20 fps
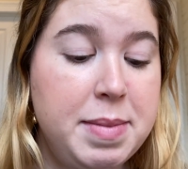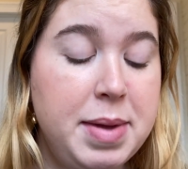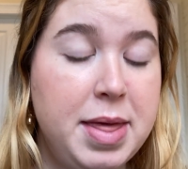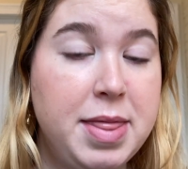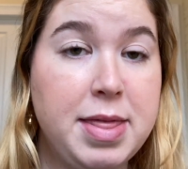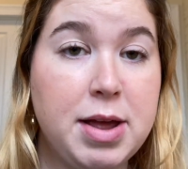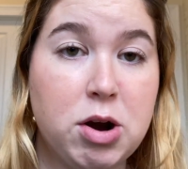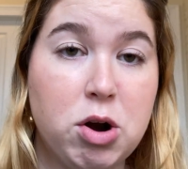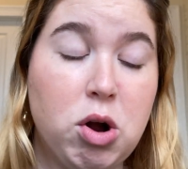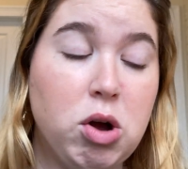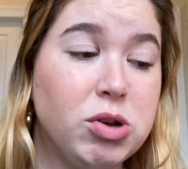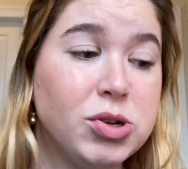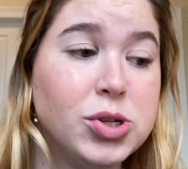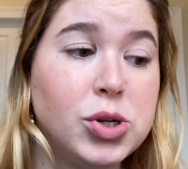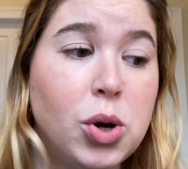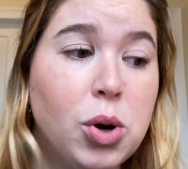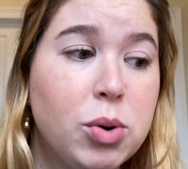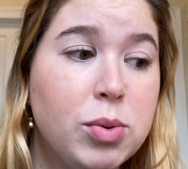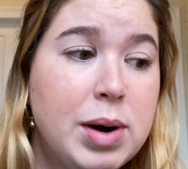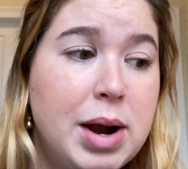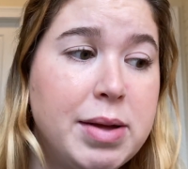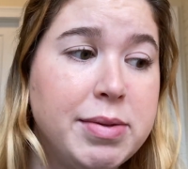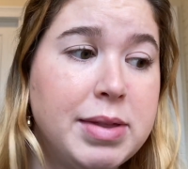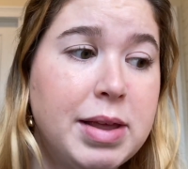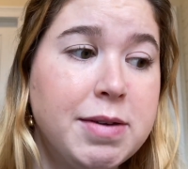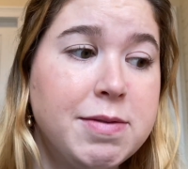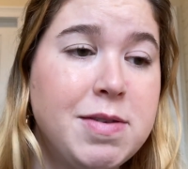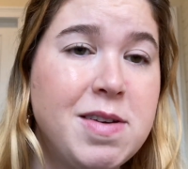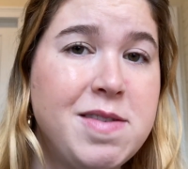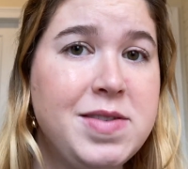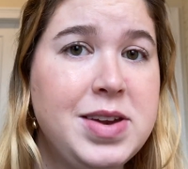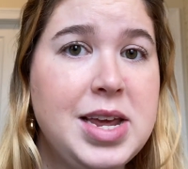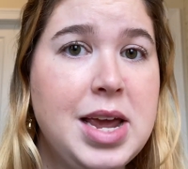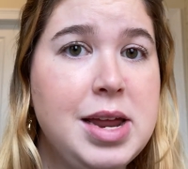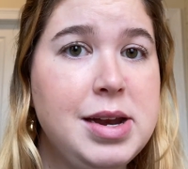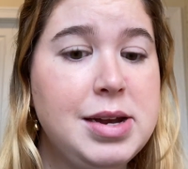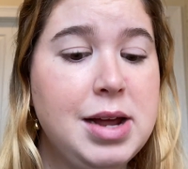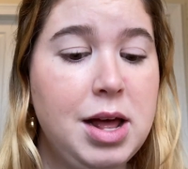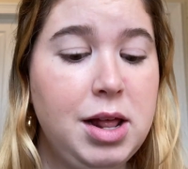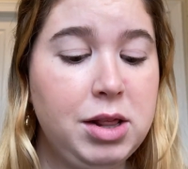and they're also around like
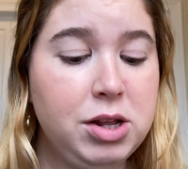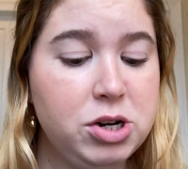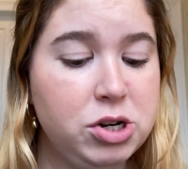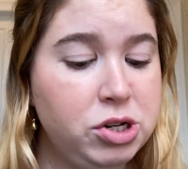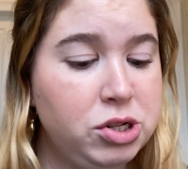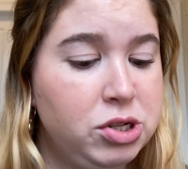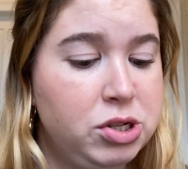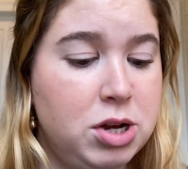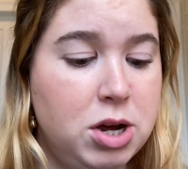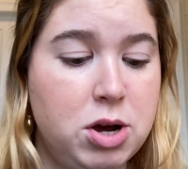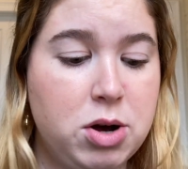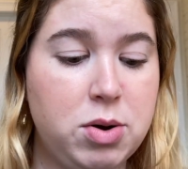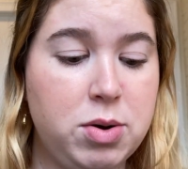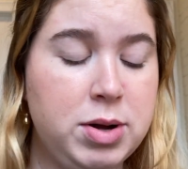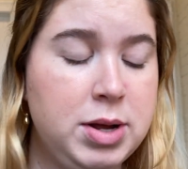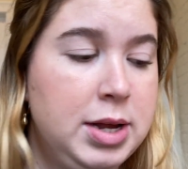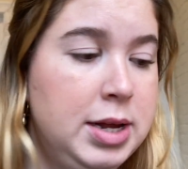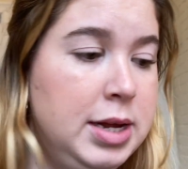$58, so